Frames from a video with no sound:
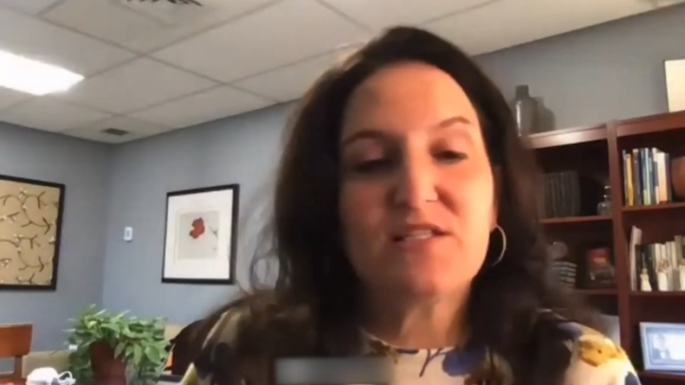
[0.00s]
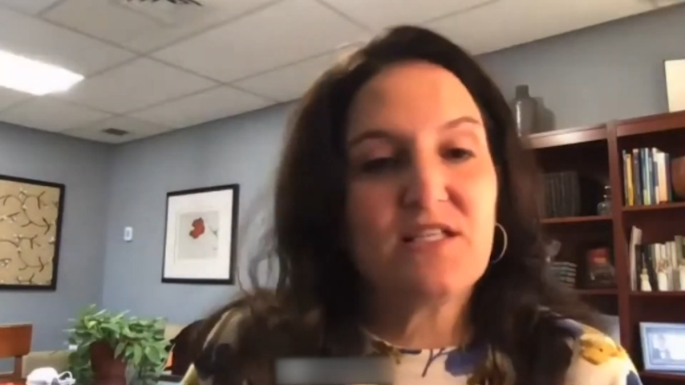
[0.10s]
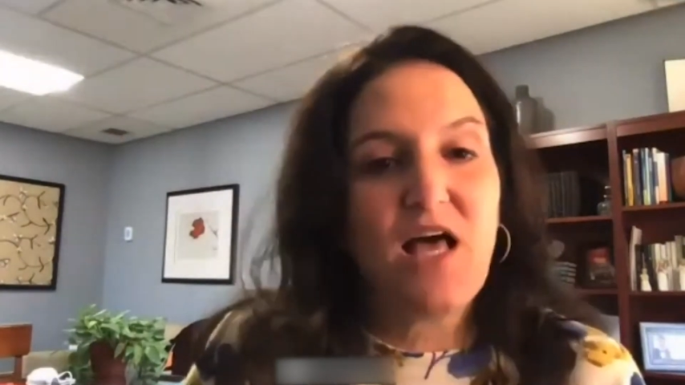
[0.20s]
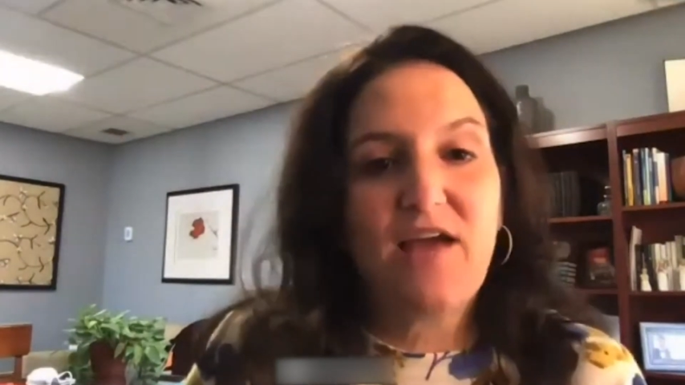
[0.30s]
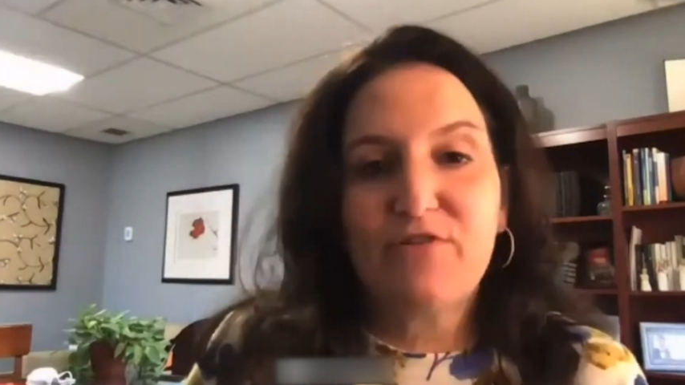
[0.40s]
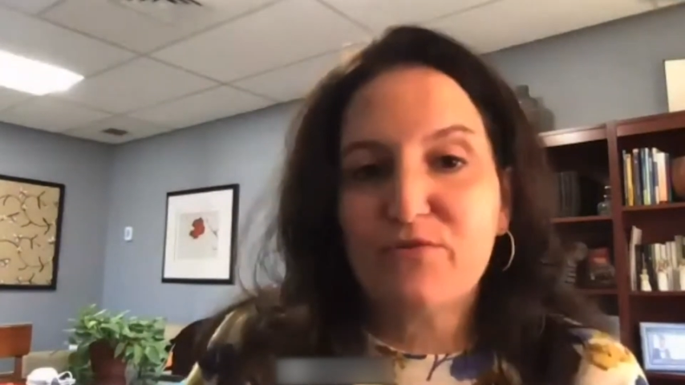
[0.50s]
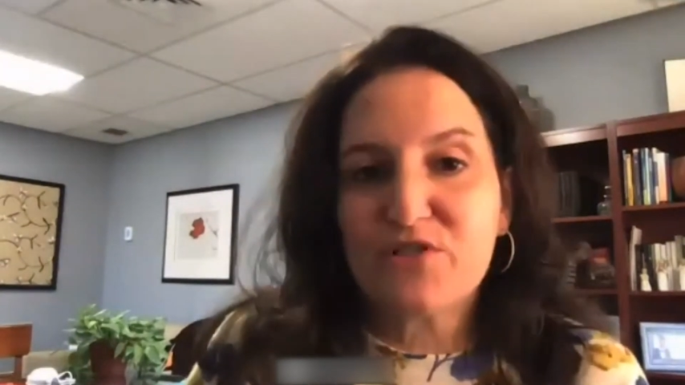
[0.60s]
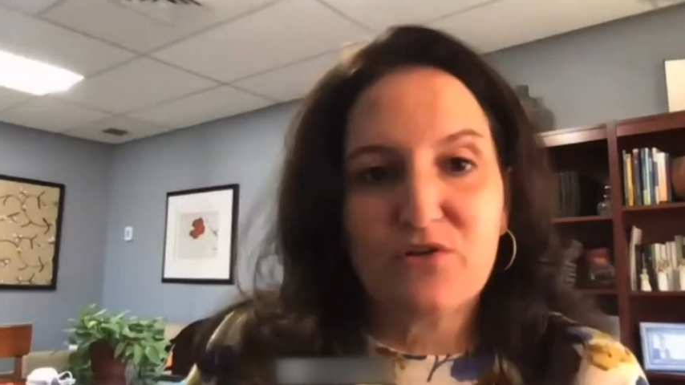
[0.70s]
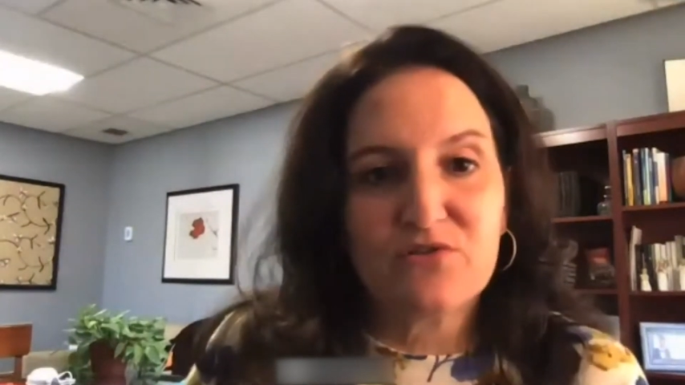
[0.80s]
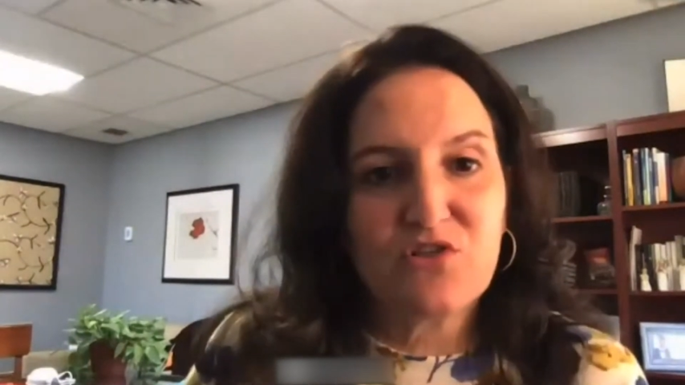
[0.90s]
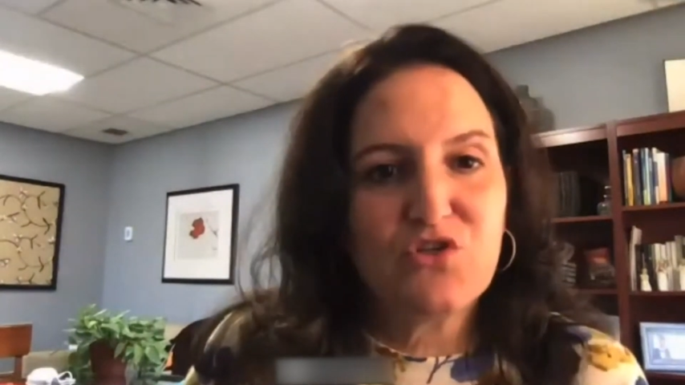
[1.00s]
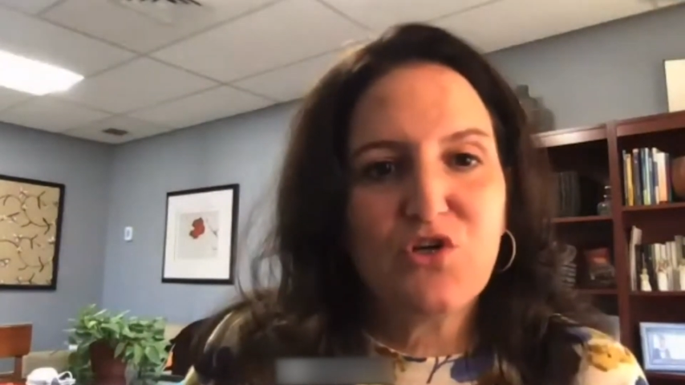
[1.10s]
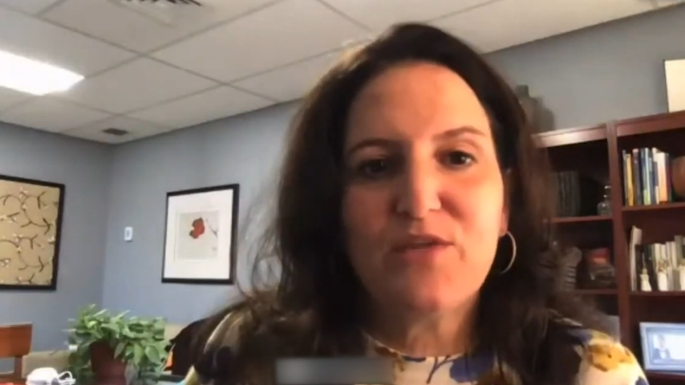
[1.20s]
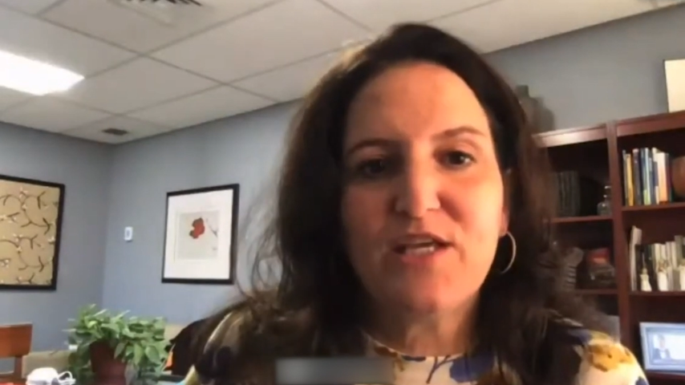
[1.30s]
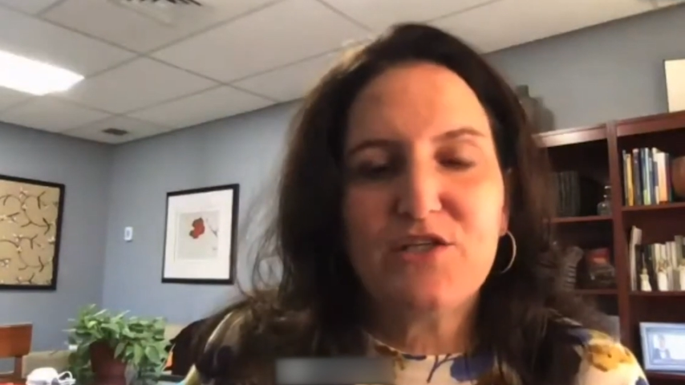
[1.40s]
the saliva results?
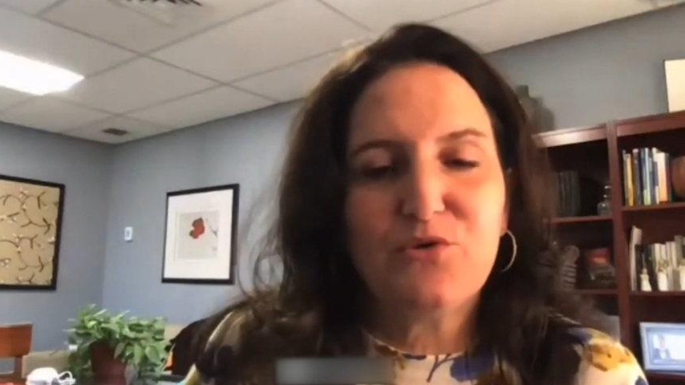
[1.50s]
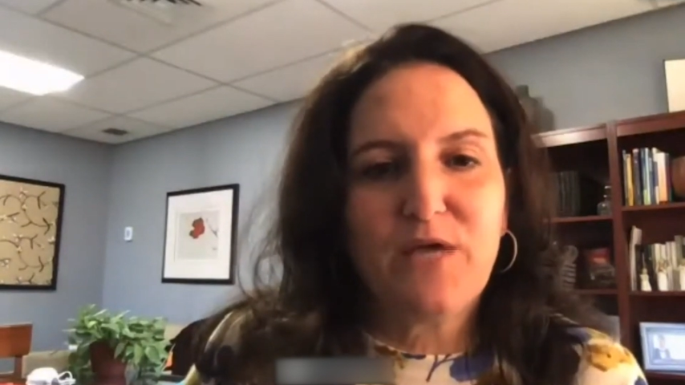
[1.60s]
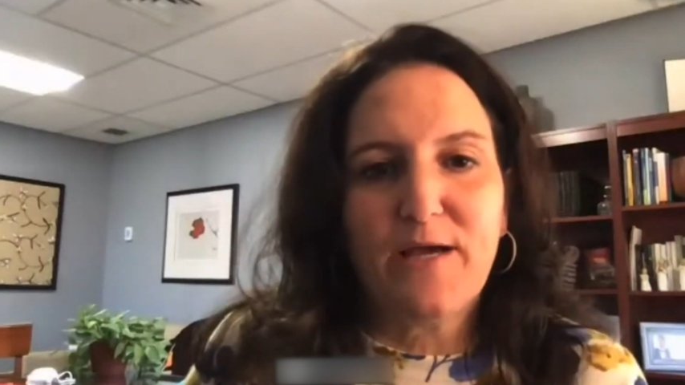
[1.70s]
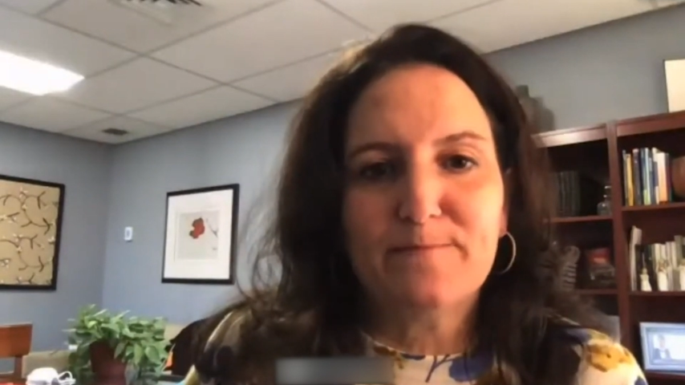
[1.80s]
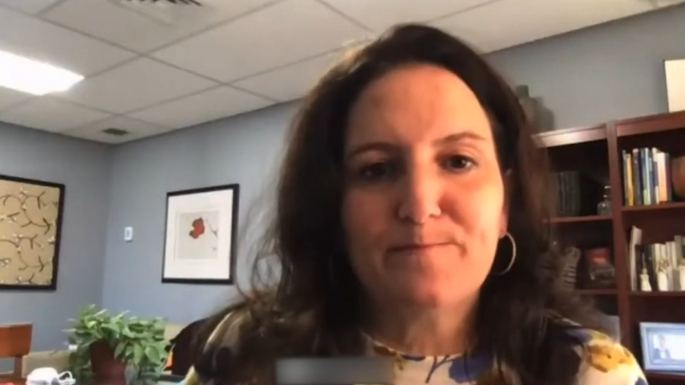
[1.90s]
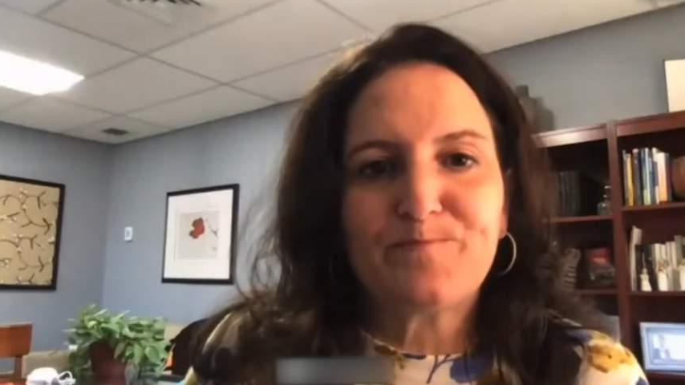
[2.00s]
No, they do not.